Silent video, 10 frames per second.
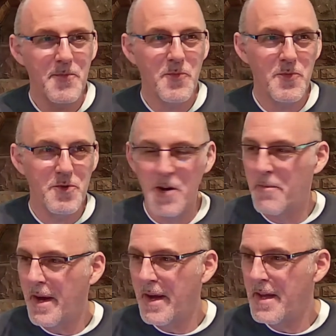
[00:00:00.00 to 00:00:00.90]

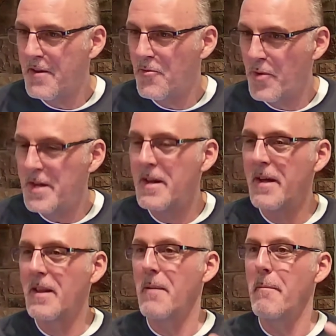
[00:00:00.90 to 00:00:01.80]
Jeremiah had written a
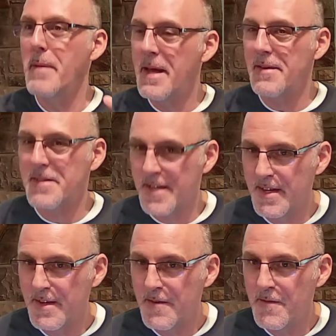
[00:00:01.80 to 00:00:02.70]
lament
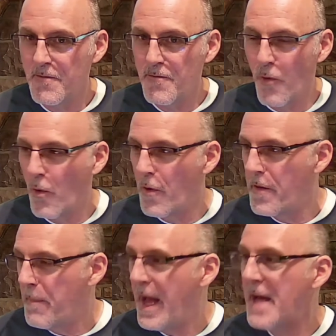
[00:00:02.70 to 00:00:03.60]
for
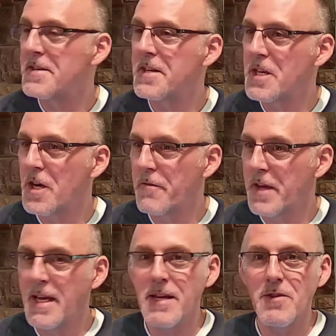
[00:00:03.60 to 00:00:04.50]
the passing of
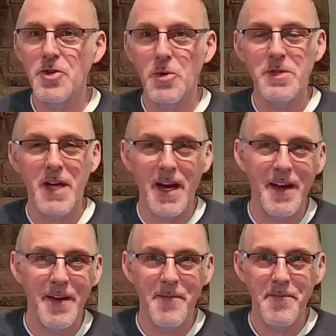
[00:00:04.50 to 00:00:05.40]
King
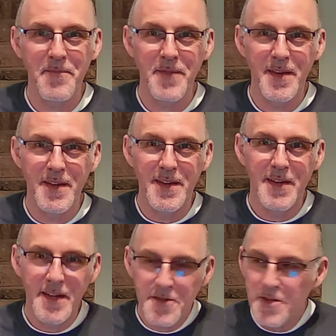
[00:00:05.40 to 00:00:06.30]
Josiah.
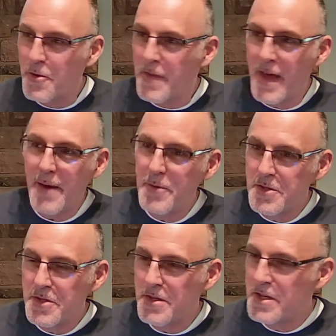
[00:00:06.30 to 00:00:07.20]
And so that
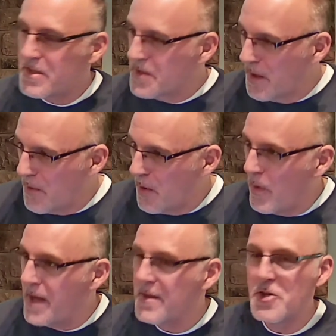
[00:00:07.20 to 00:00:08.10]
was just a
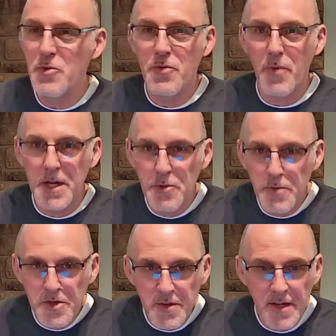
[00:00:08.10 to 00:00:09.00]
way that you would write, you
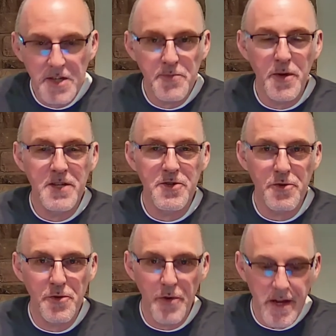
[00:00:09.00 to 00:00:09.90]
would express your
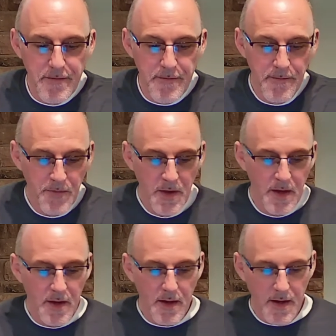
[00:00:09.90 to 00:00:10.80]
grief.
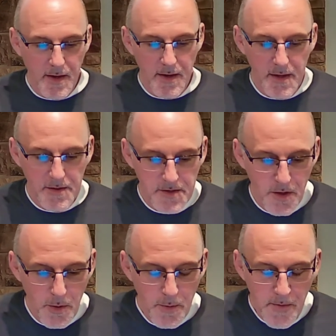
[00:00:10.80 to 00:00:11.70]
And
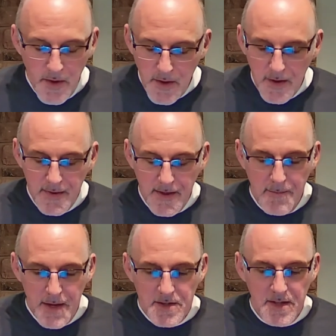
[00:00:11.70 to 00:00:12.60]
so they
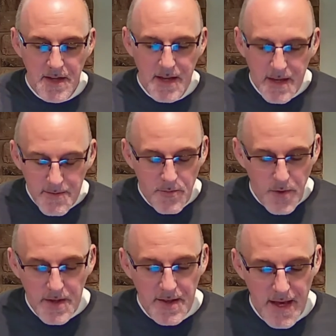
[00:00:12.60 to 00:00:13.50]
mentioned that he had
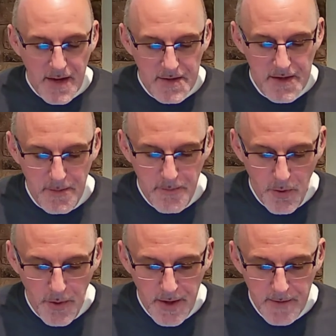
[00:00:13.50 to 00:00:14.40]
written that at some point.